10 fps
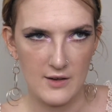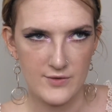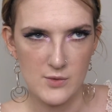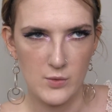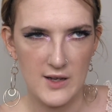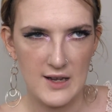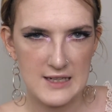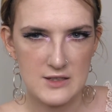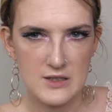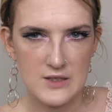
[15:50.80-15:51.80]
to wait
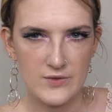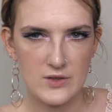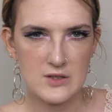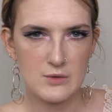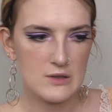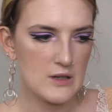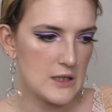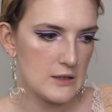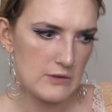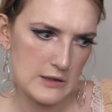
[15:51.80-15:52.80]
ages for it to wear off.
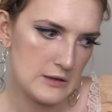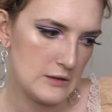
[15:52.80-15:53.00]
I don't know.